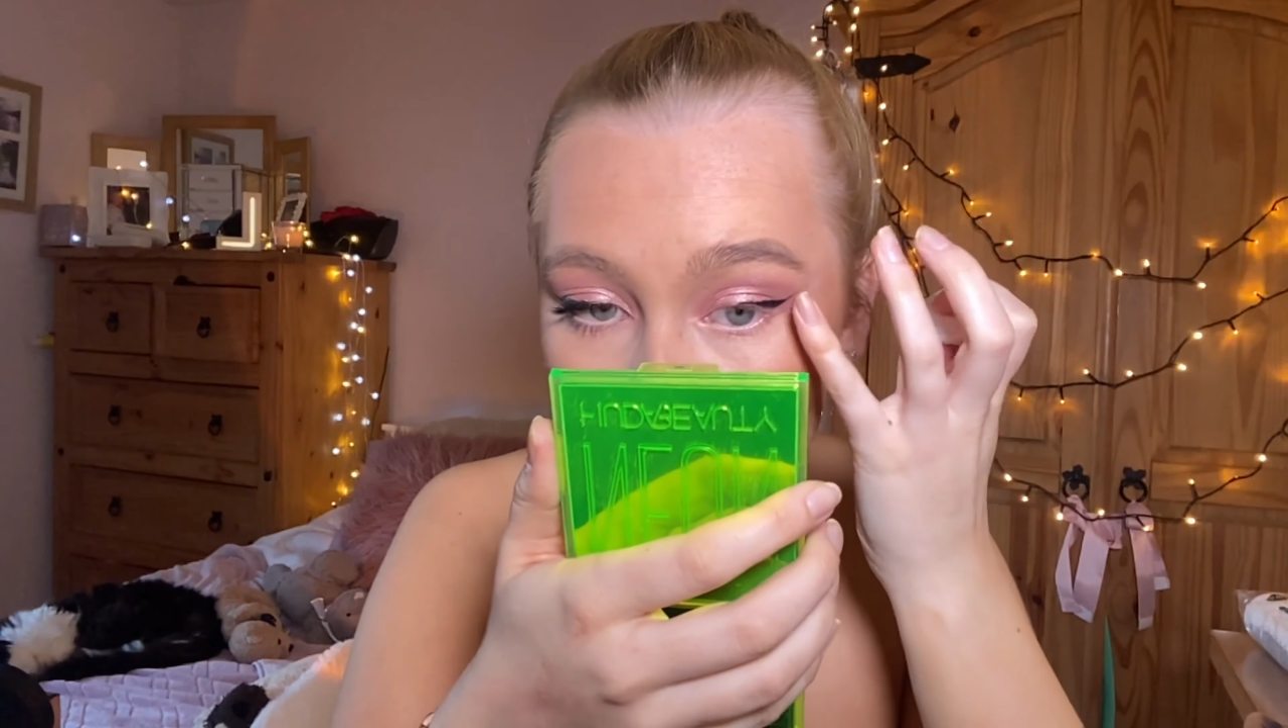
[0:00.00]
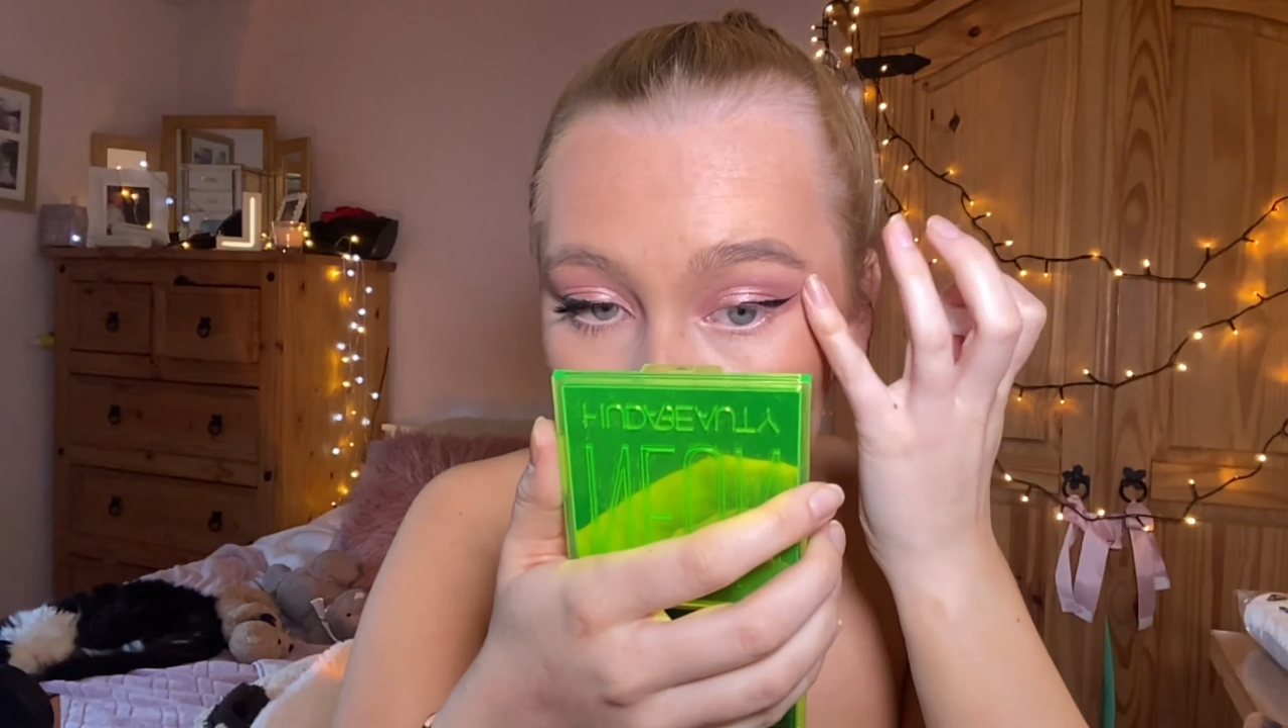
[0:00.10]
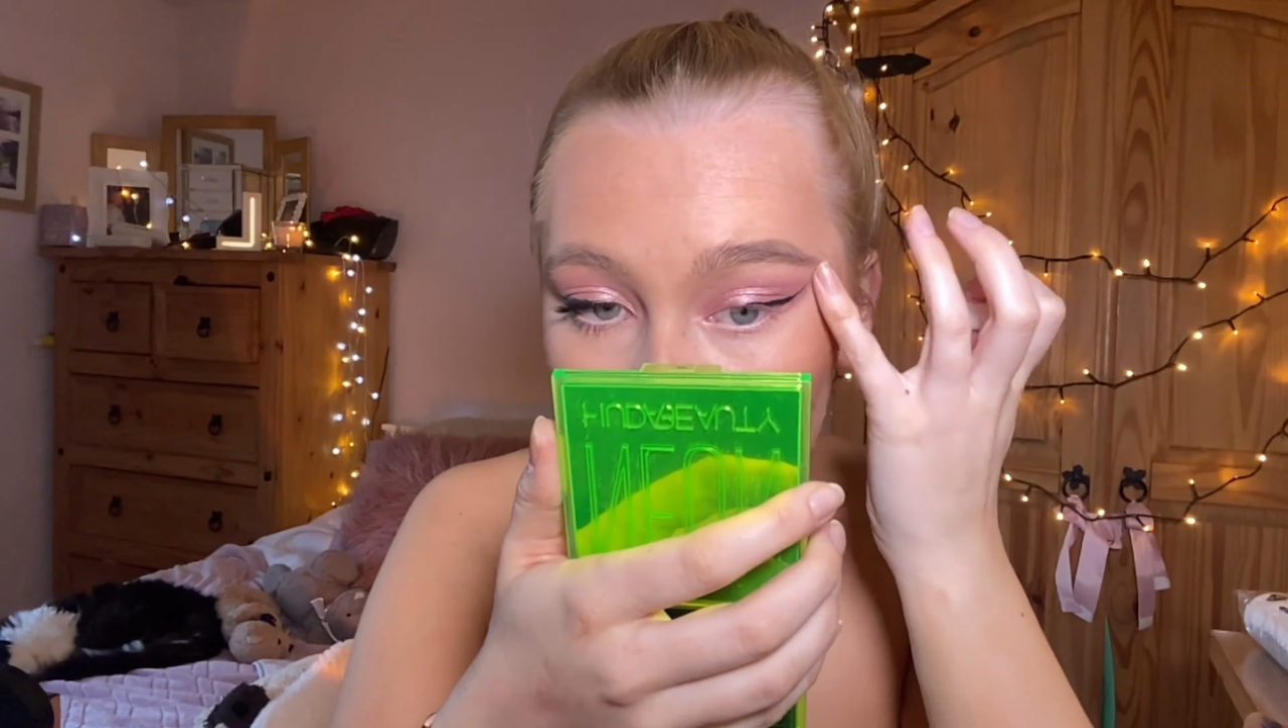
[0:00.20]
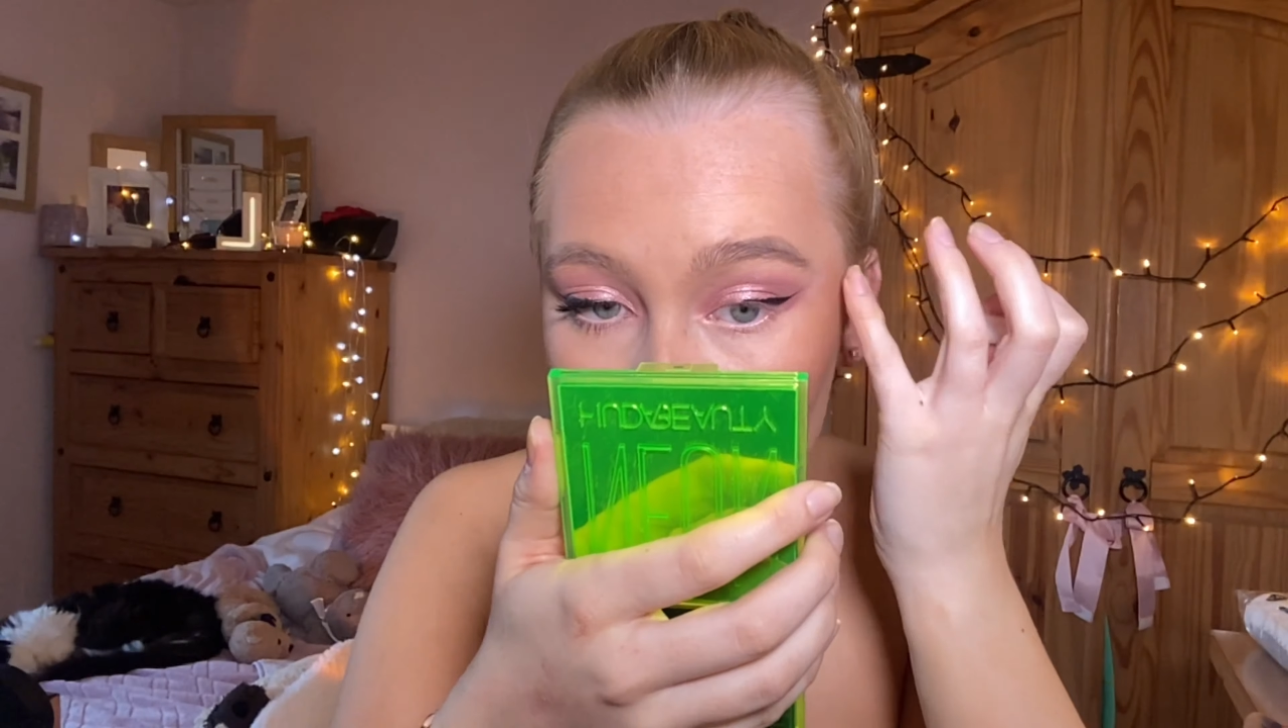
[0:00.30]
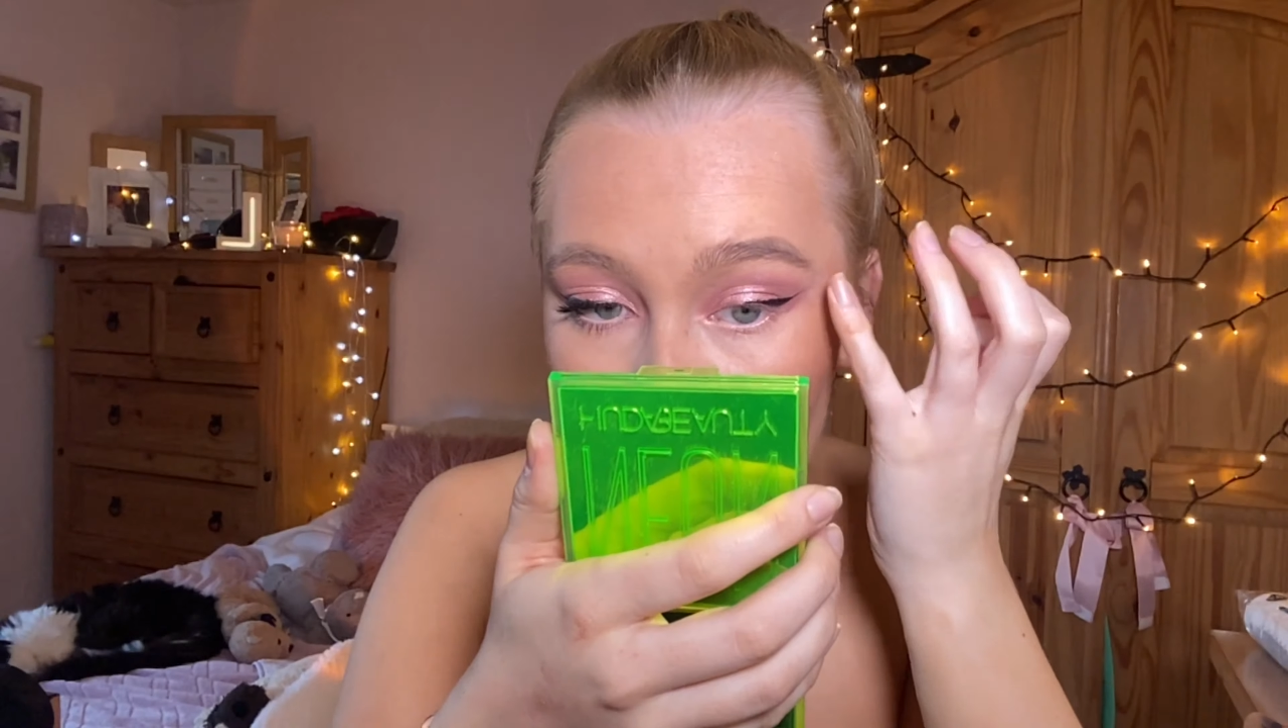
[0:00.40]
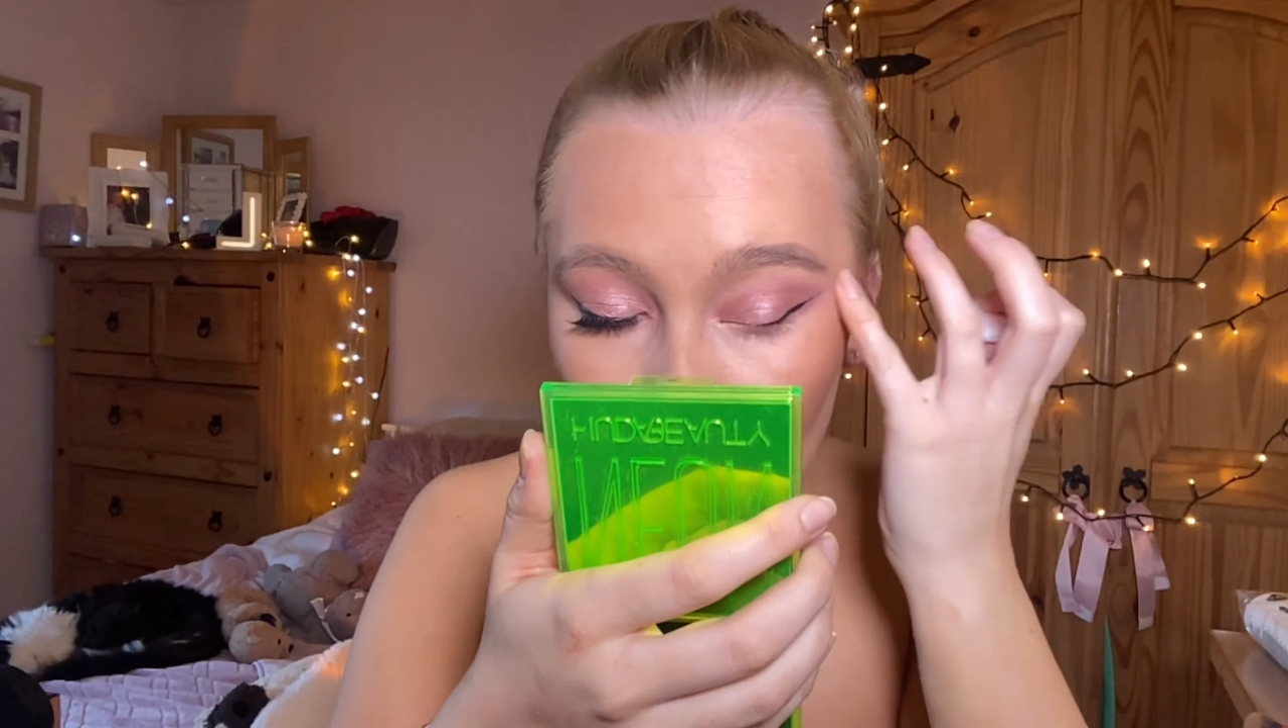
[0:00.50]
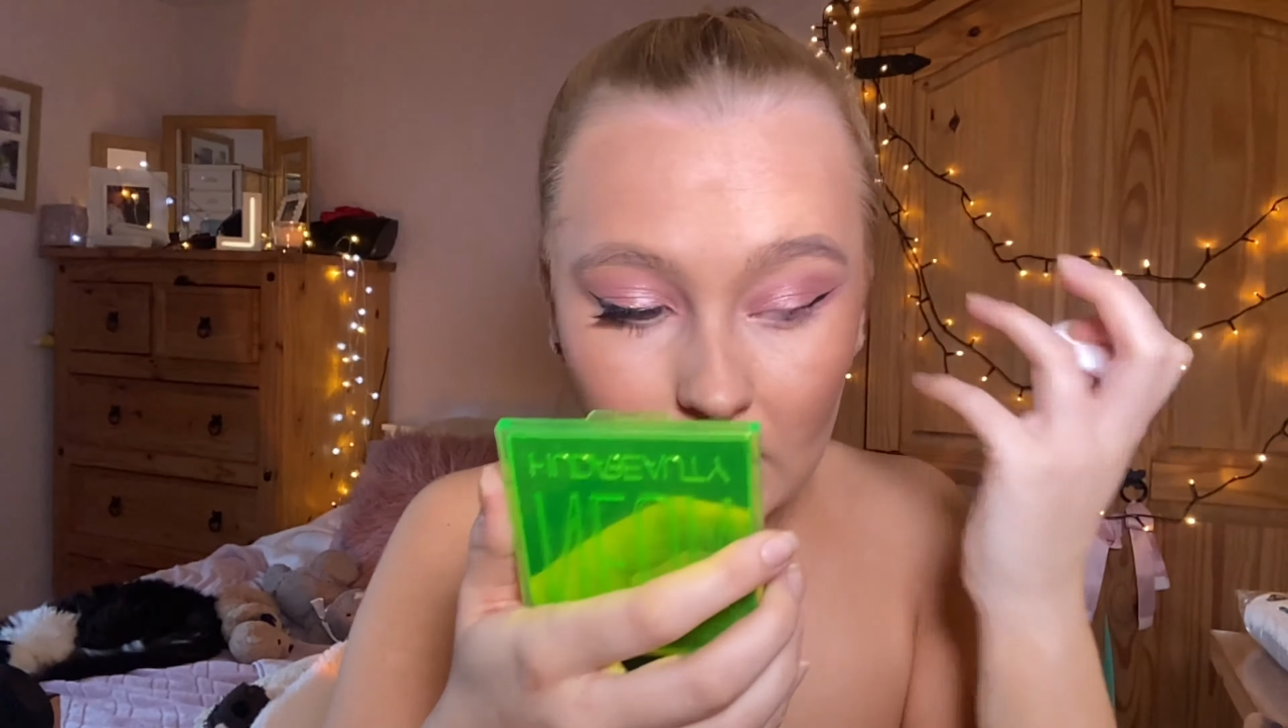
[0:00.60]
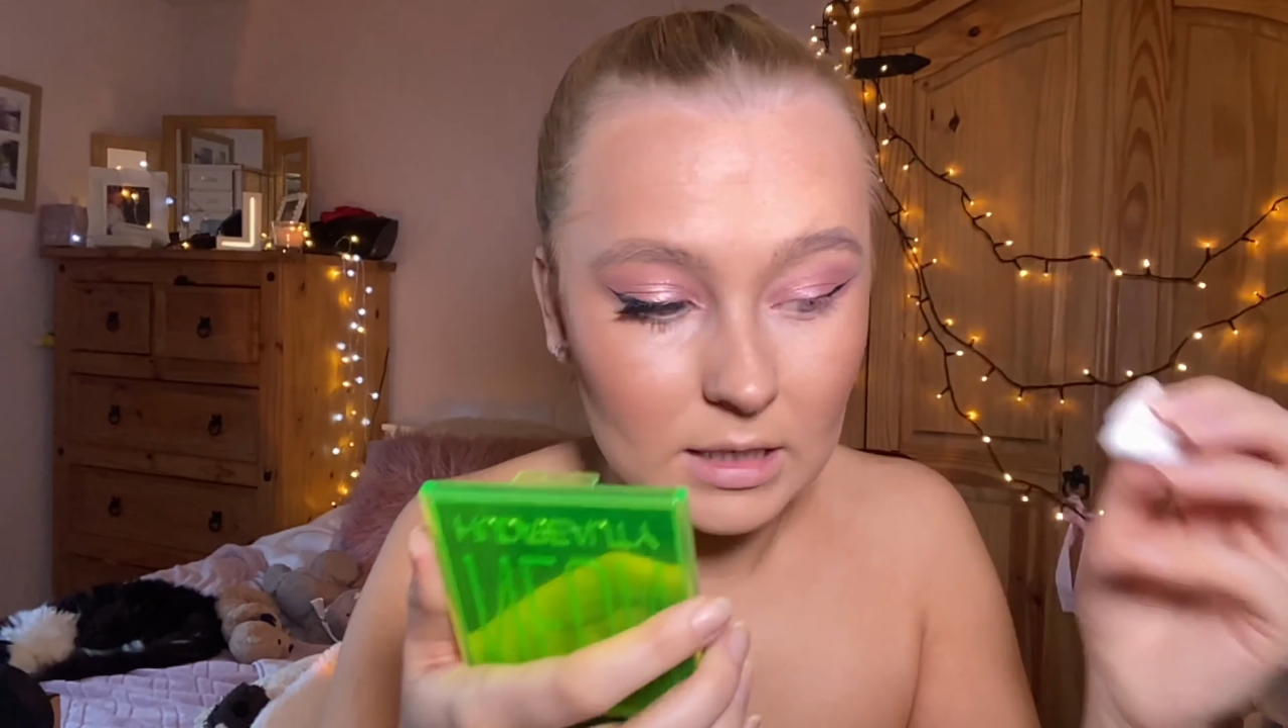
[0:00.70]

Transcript: the side